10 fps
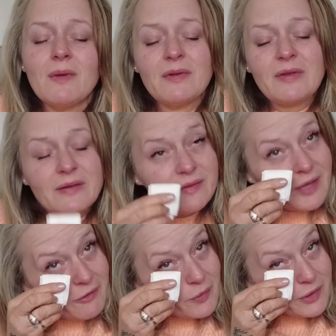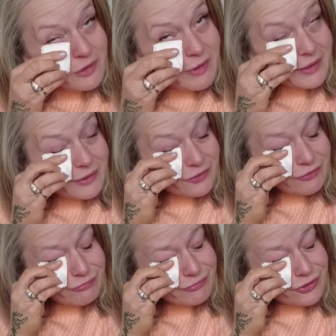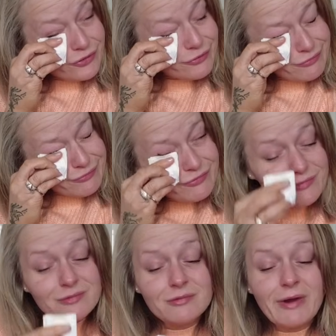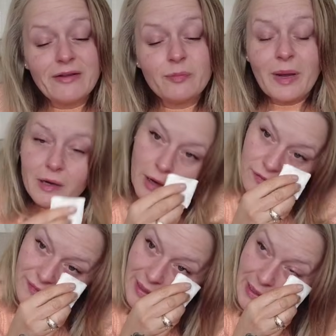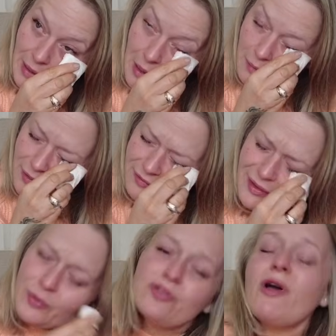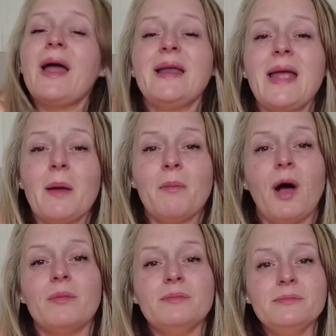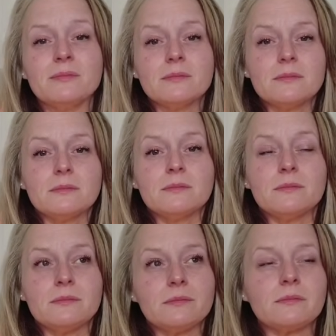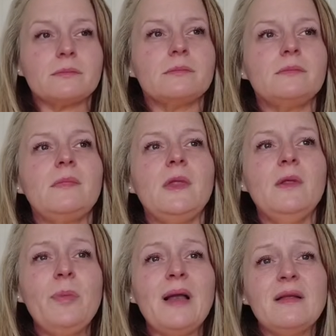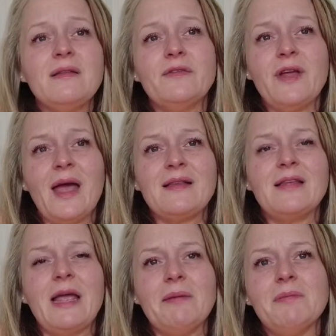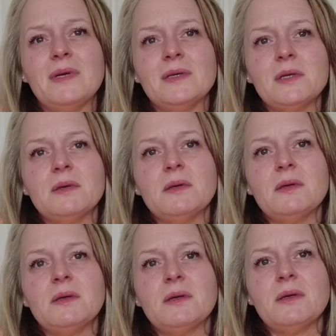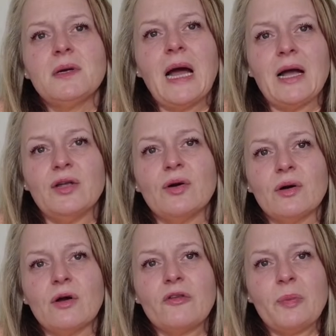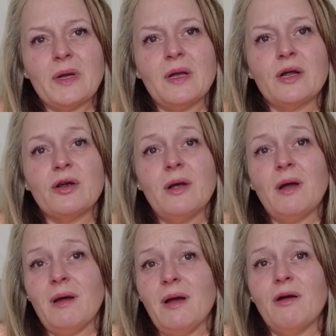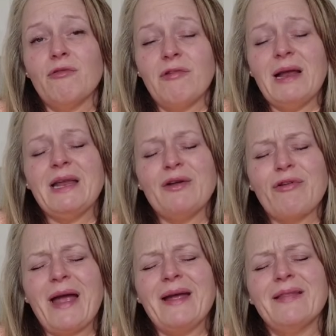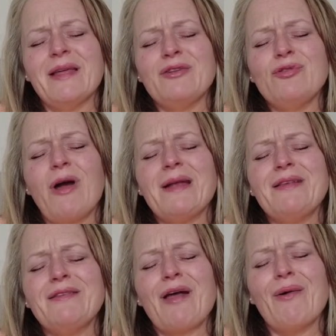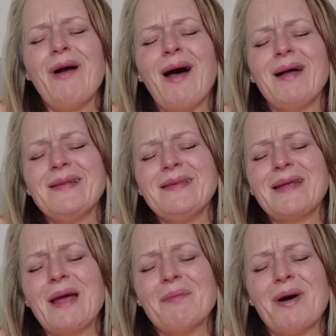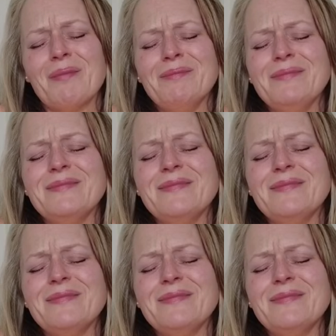I said to Terry, when you're ready, just race back over here, because they were trying to get Mum, the palliative care team at York Hospital are really great, and they tried so hard to get Mum